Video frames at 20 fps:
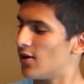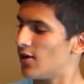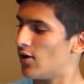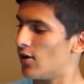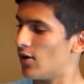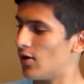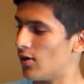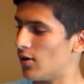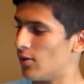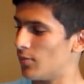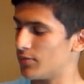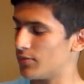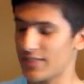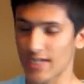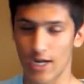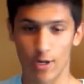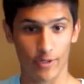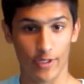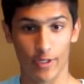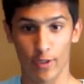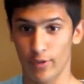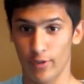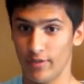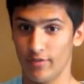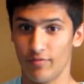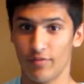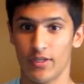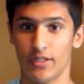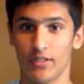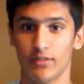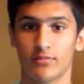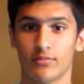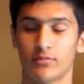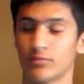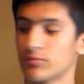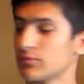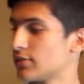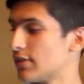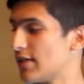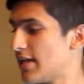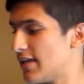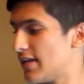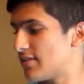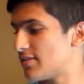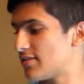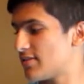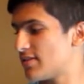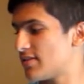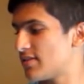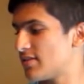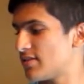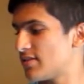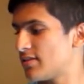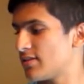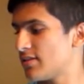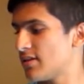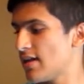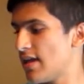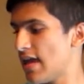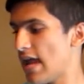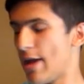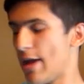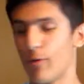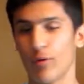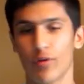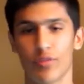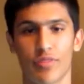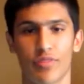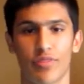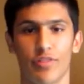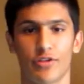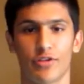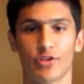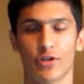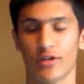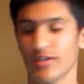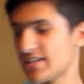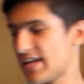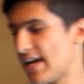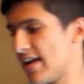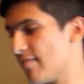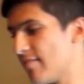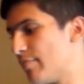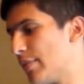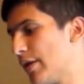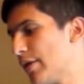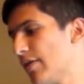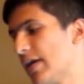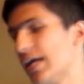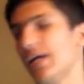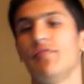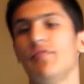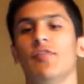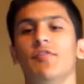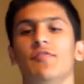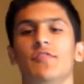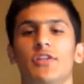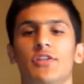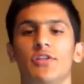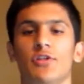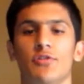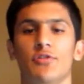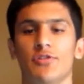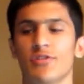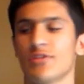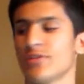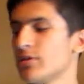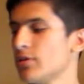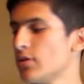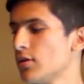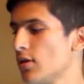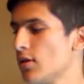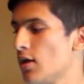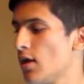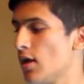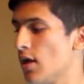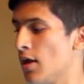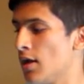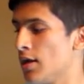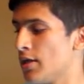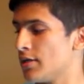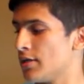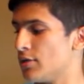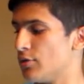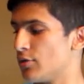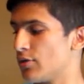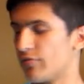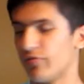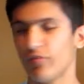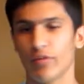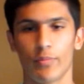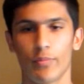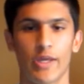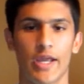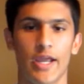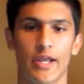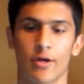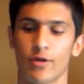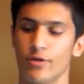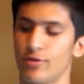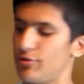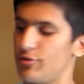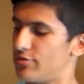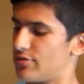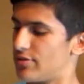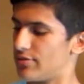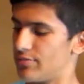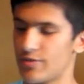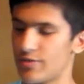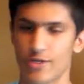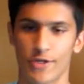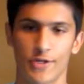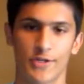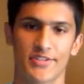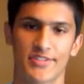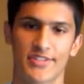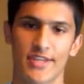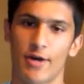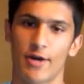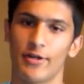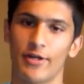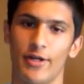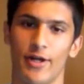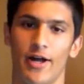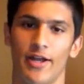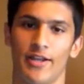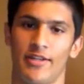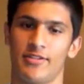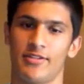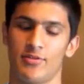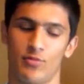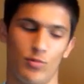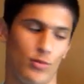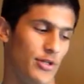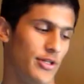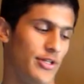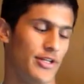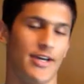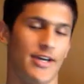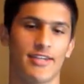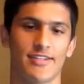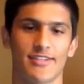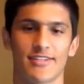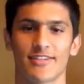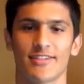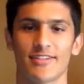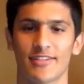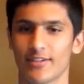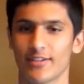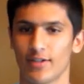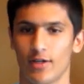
downhill even. And with the trucks I have, Bear 852s, you can flip the hanger and do some serious downhill on it. It's really nice.